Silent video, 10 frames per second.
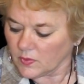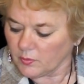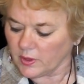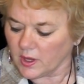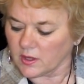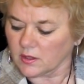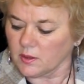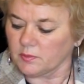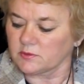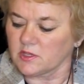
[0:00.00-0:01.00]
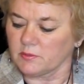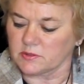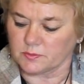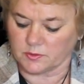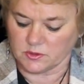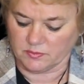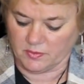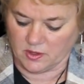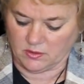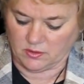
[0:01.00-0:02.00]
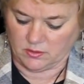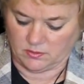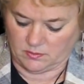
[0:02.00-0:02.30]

Then we add a couple tablespoons of milk.